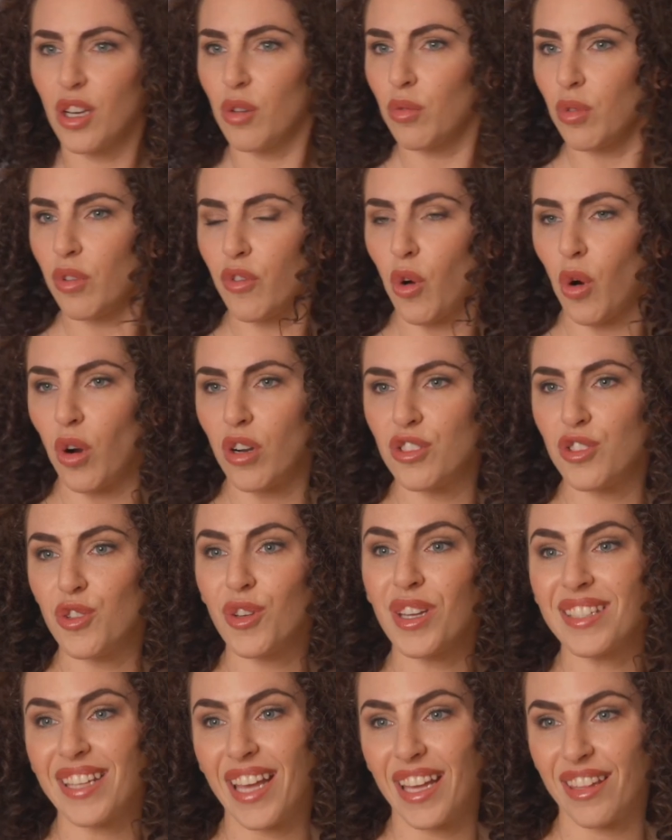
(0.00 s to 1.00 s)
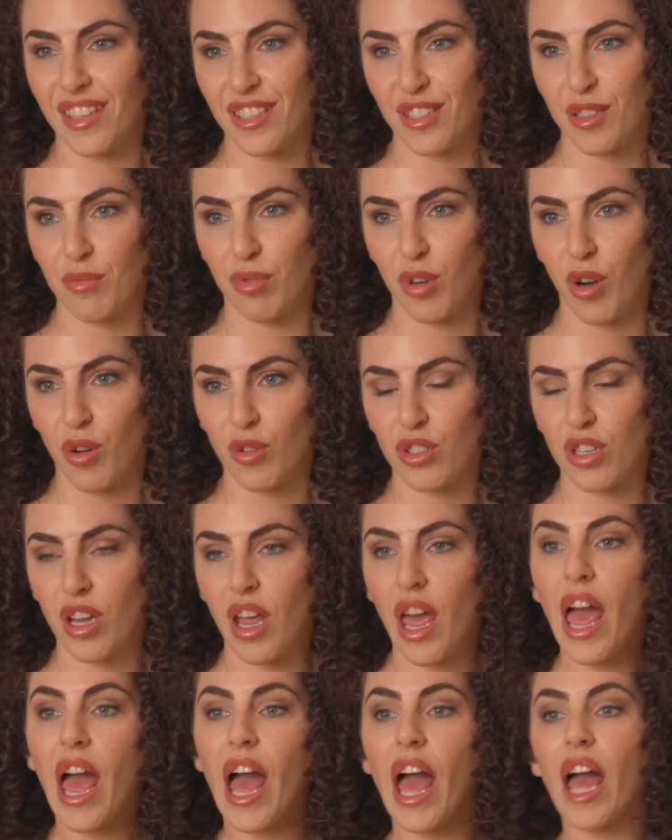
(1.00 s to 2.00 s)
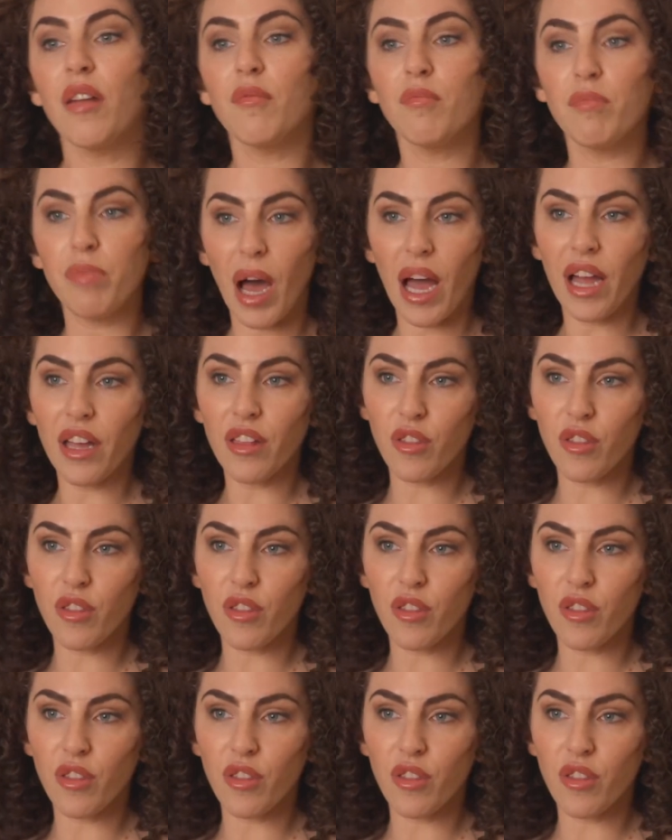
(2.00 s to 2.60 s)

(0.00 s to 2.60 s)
well, of course, you can take this approach. And by